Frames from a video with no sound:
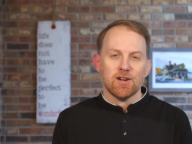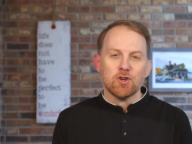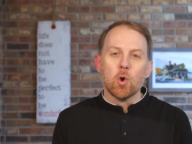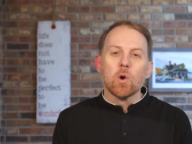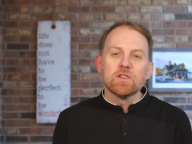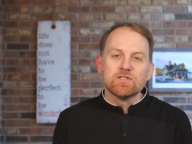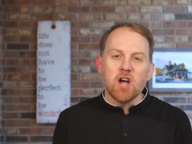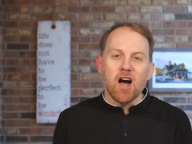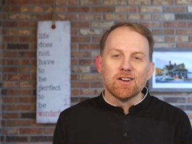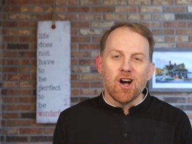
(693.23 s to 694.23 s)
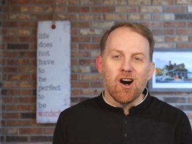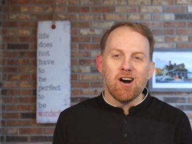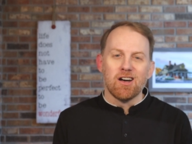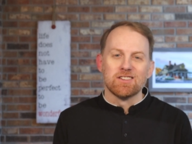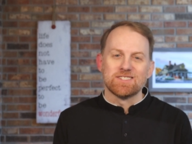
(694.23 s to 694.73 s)
nor does God
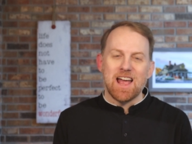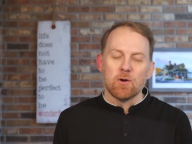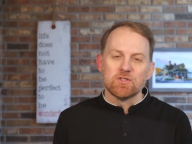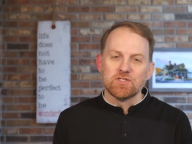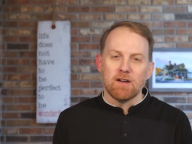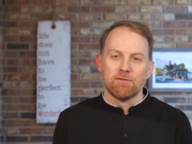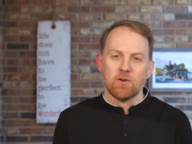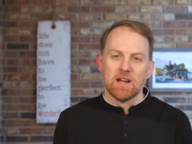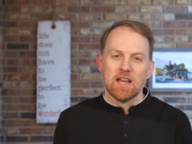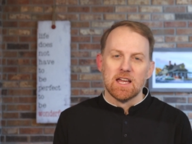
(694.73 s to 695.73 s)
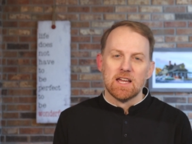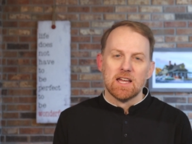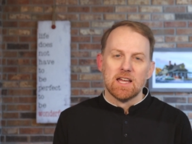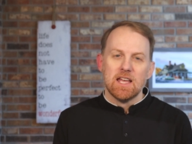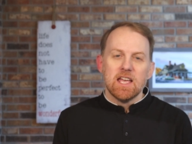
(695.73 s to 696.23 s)
cause our suffering
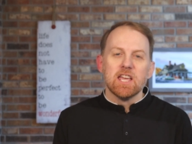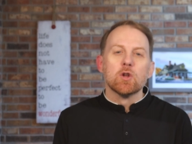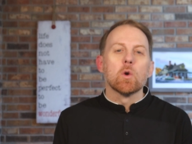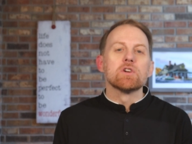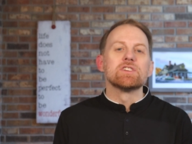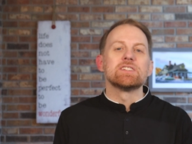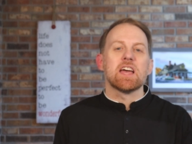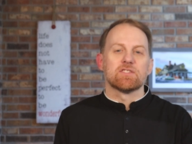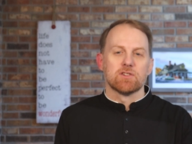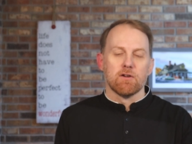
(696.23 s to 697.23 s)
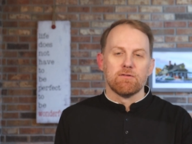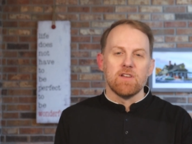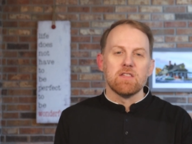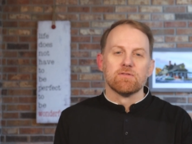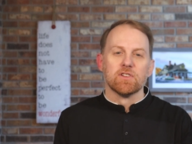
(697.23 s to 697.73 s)
in order to test our
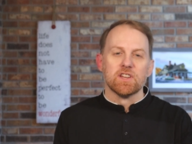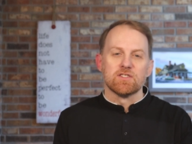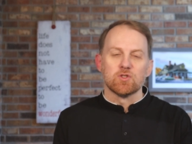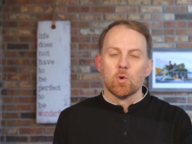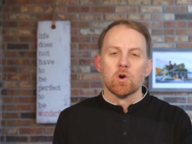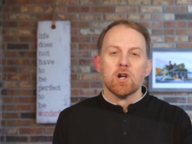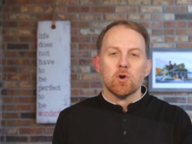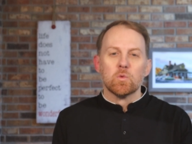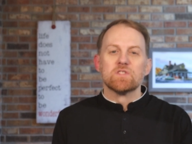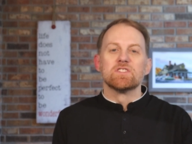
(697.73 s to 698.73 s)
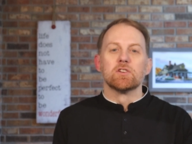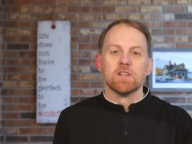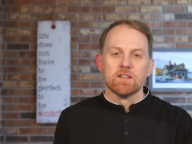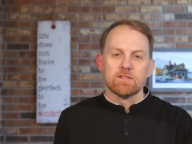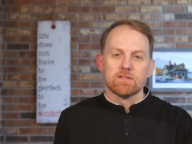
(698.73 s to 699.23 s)
faithfulness or
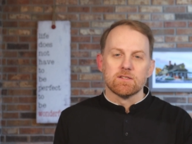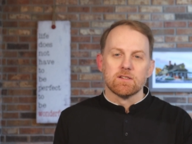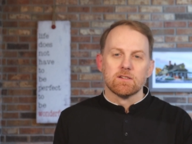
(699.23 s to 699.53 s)
resilience.